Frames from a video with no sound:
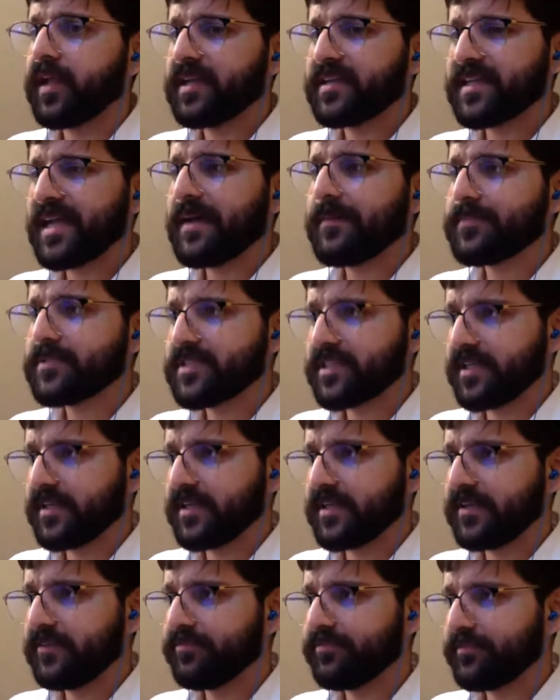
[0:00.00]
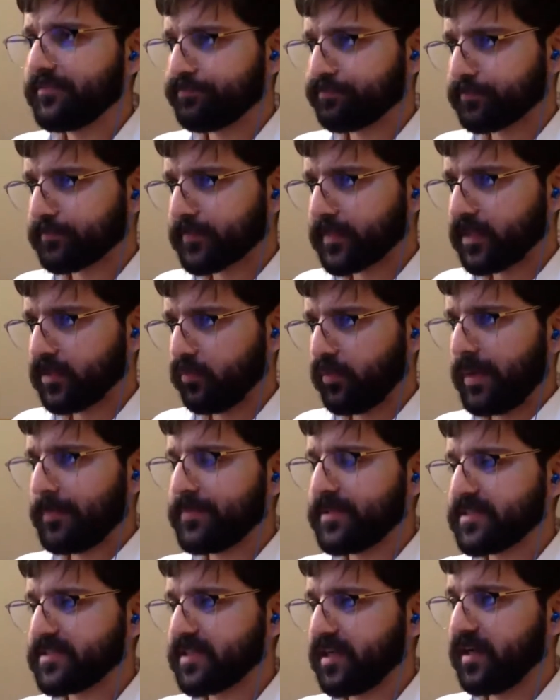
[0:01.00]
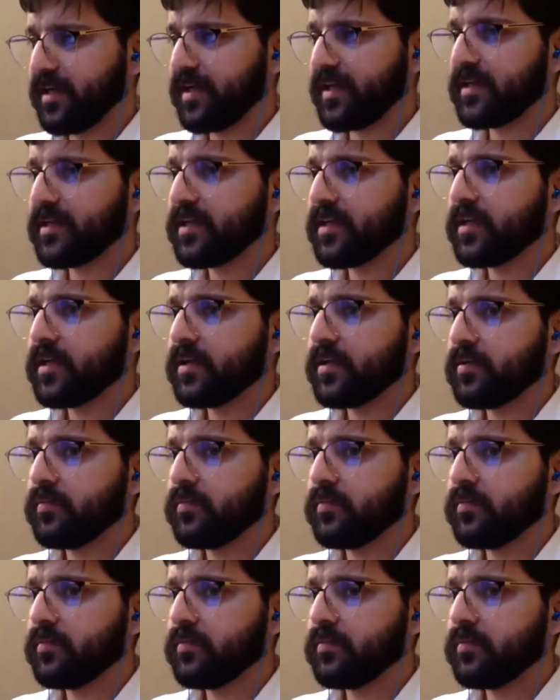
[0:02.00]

Adaptive web design